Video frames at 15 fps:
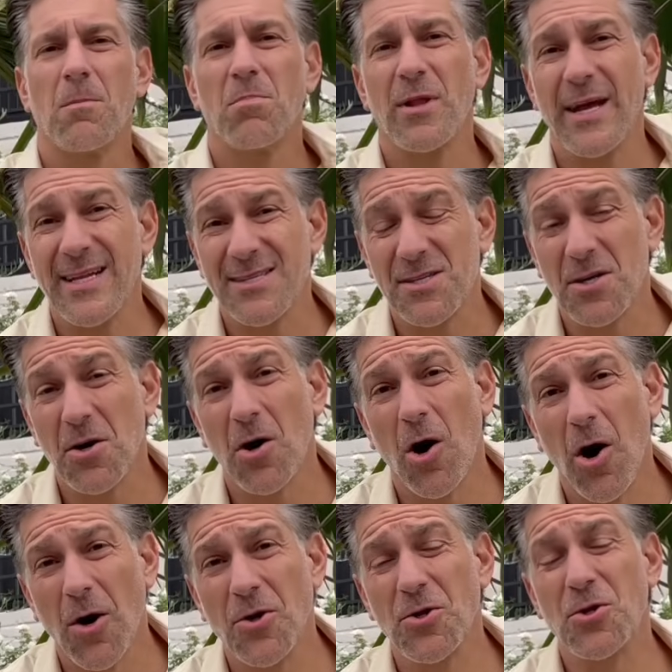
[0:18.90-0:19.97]
Plants that are
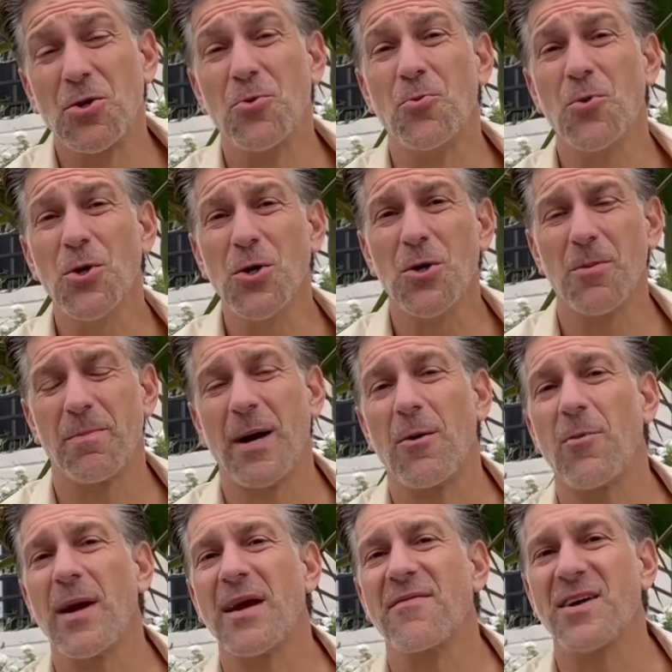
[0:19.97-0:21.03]
harder to root by
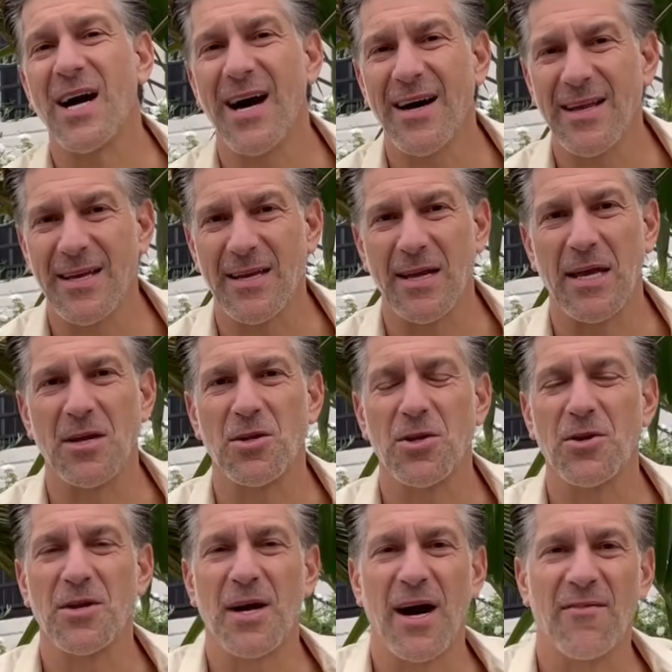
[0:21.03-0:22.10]
way of cutting
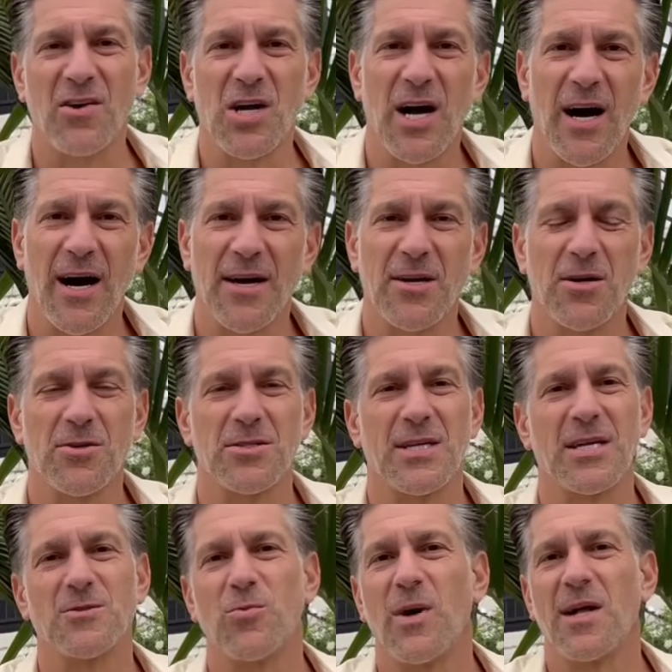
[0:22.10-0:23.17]
include avocados,
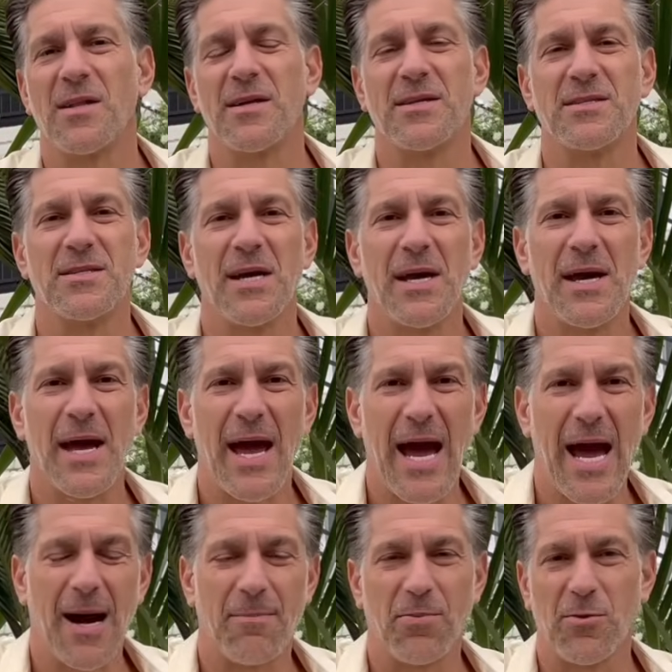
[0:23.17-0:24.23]
as well as
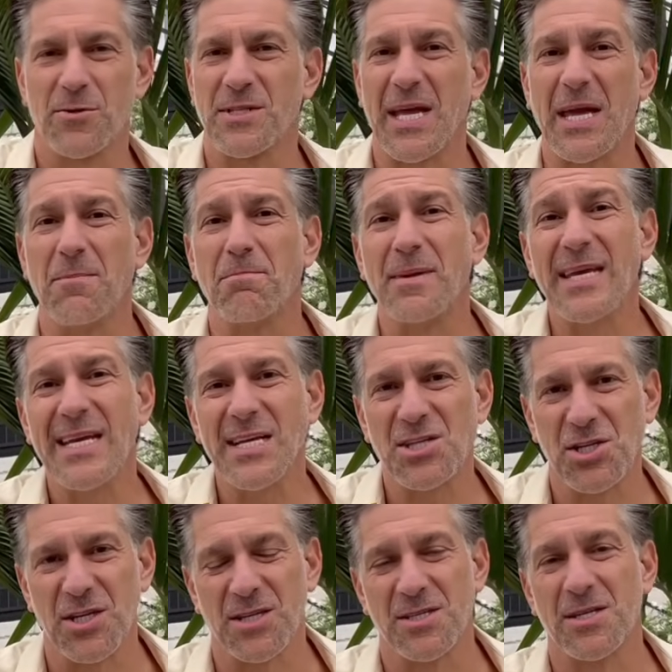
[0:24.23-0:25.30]
apples and
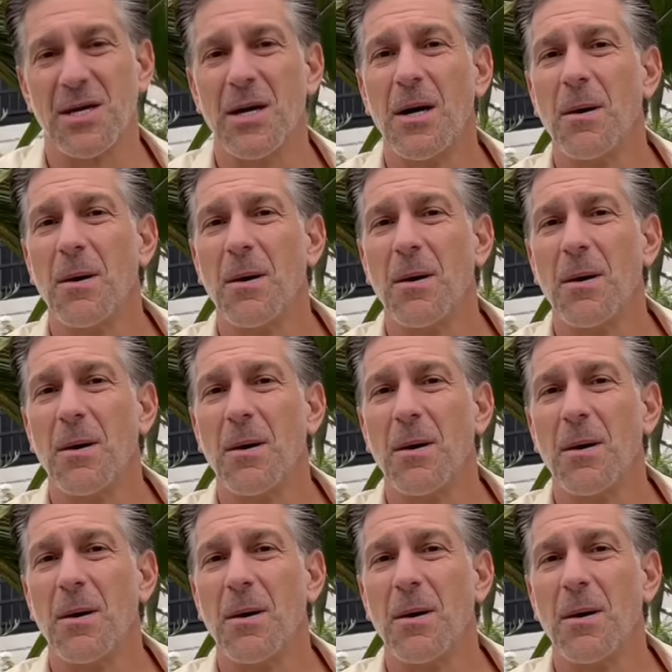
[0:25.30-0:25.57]
peaches.